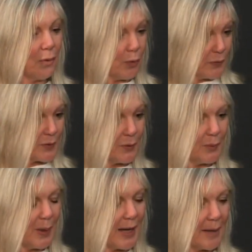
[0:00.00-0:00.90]

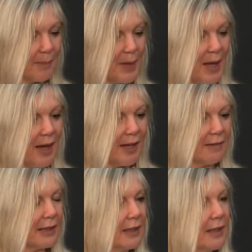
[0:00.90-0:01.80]
also I
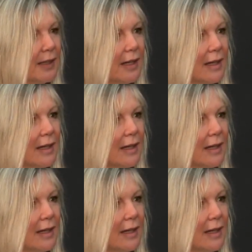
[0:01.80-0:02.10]
think